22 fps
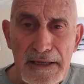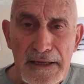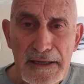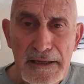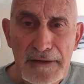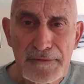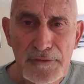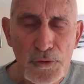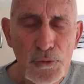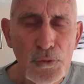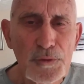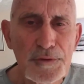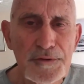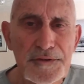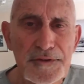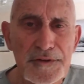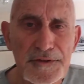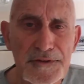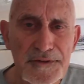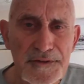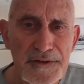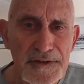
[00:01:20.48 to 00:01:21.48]
Of course,
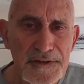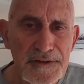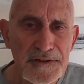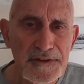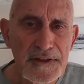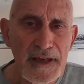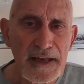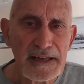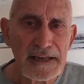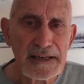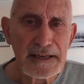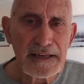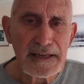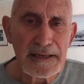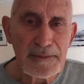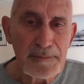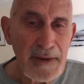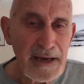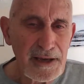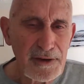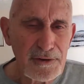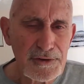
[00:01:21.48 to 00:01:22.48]
since then, in
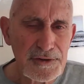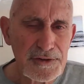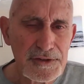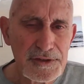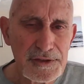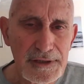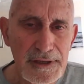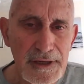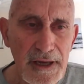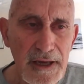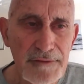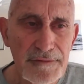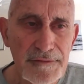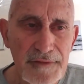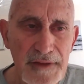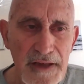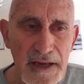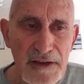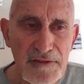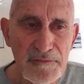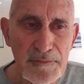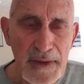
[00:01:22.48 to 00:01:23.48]
my Christian life,
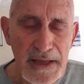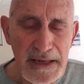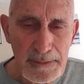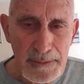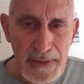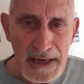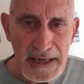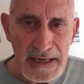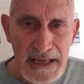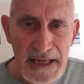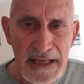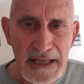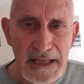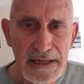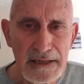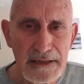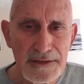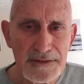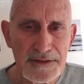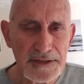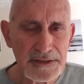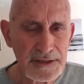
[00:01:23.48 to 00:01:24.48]
there have been many
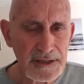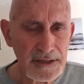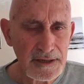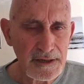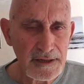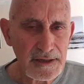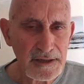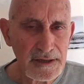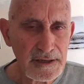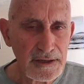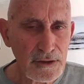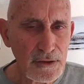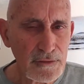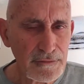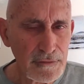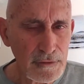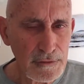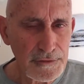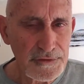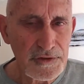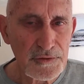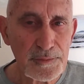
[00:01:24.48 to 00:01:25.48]
hills and there have
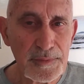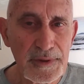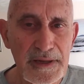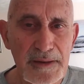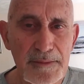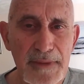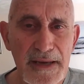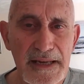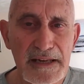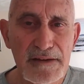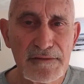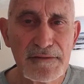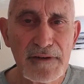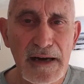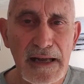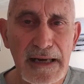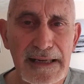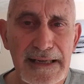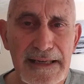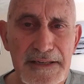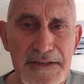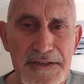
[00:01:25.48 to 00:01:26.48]
also been many
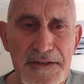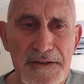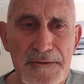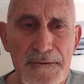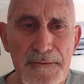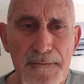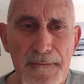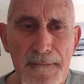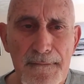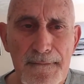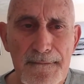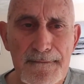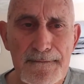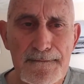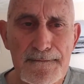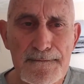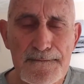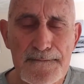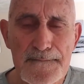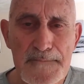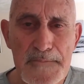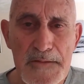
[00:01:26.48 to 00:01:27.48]
valleys.
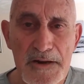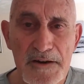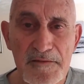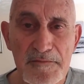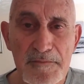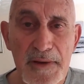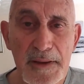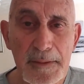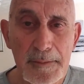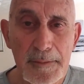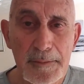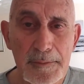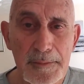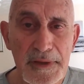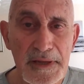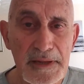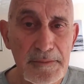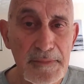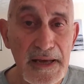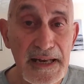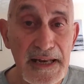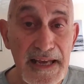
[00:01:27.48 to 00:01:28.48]
There have
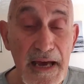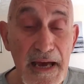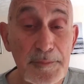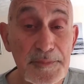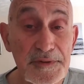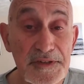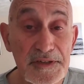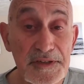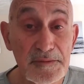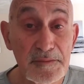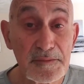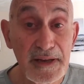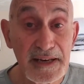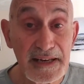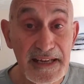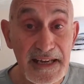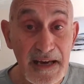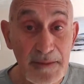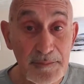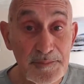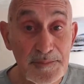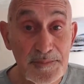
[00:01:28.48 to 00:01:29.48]
been many ups and
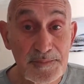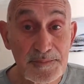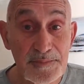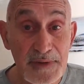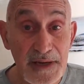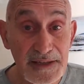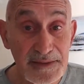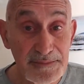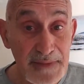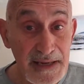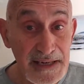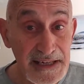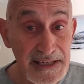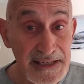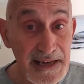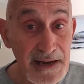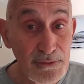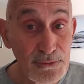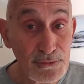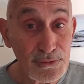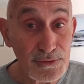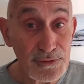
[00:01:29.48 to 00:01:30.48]
many
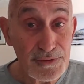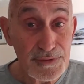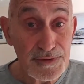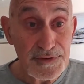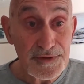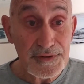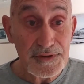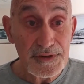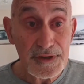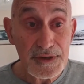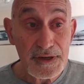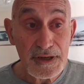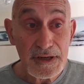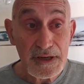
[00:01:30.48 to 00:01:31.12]
downs.